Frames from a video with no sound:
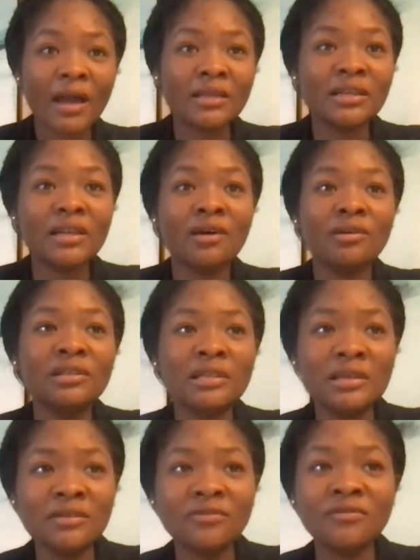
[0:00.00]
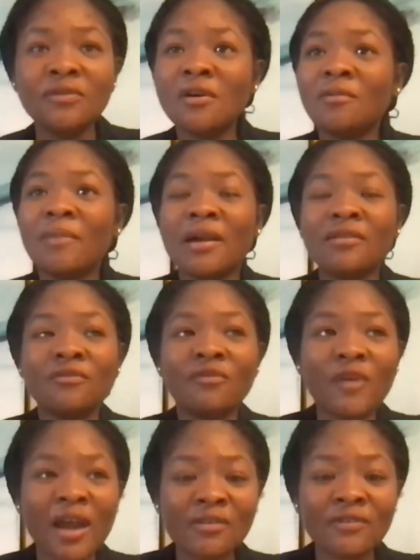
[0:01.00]
and then I'll leave by
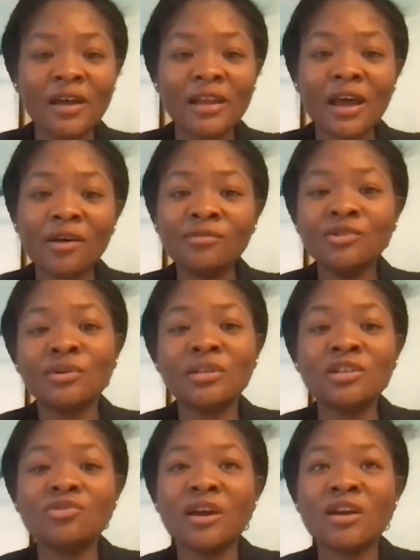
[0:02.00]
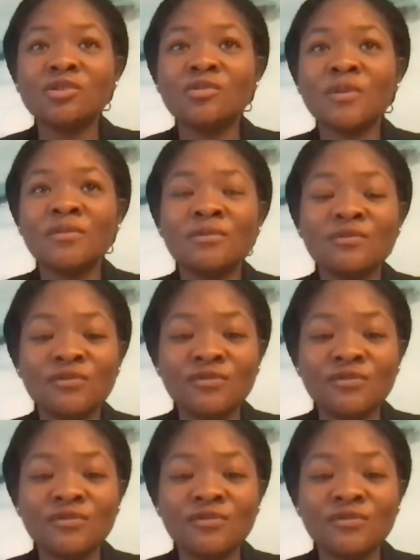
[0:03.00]
5. And how much were they trying to pay me?